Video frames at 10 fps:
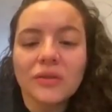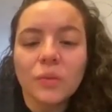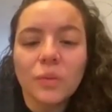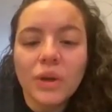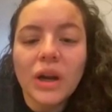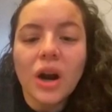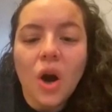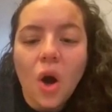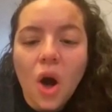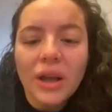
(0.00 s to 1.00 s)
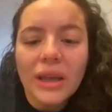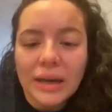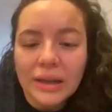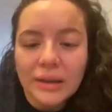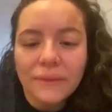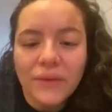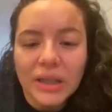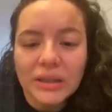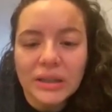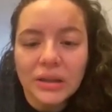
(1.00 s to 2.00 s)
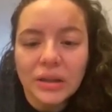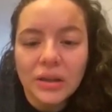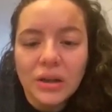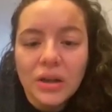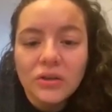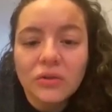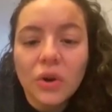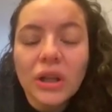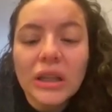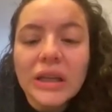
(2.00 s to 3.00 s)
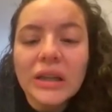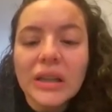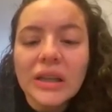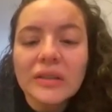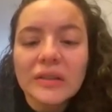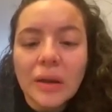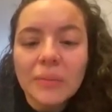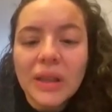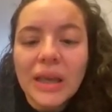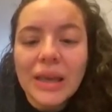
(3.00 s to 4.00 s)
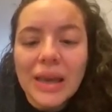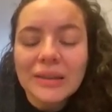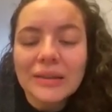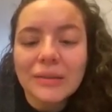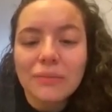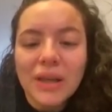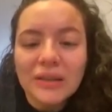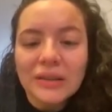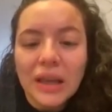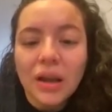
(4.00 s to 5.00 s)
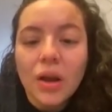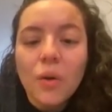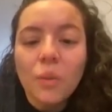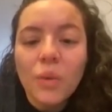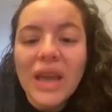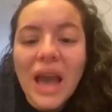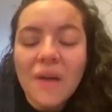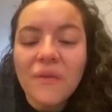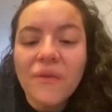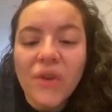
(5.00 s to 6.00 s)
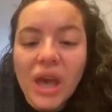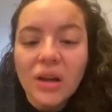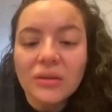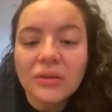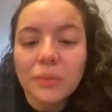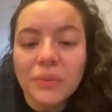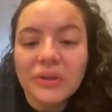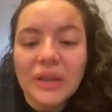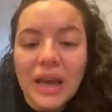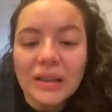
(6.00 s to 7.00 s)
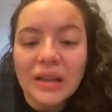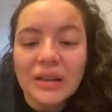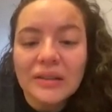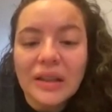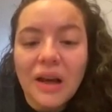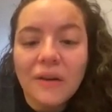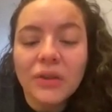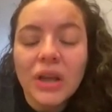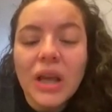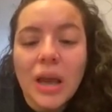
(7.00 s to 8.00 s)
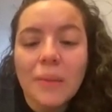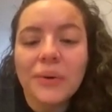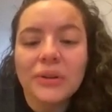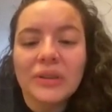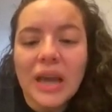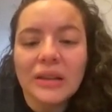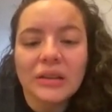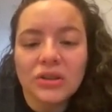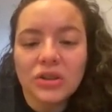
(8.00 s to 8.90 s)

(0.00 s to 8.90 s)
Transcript: We are all getting infected. So clearly something is missing. We have failed to protect ourselves and protect each